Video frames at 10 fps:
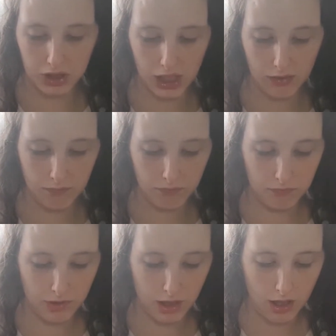yeah,
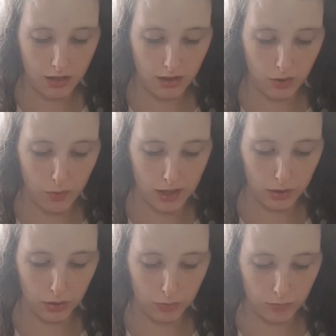they're
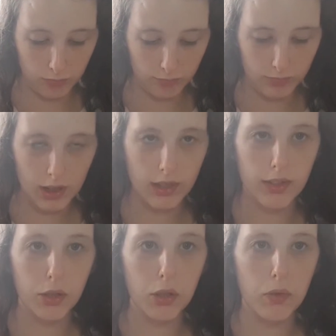quite cool.
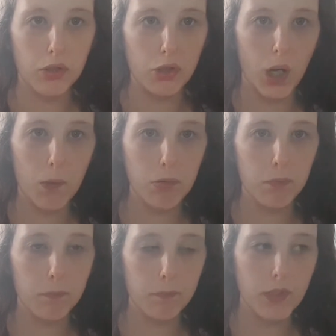They do the job.
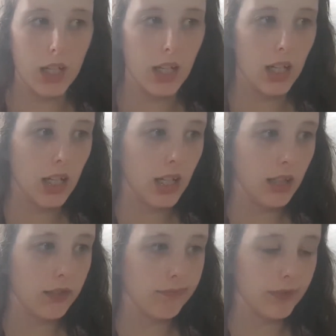
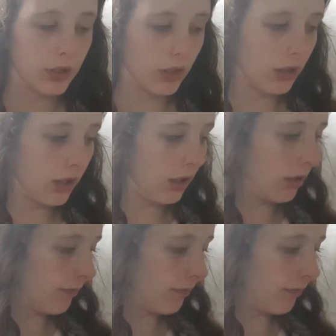So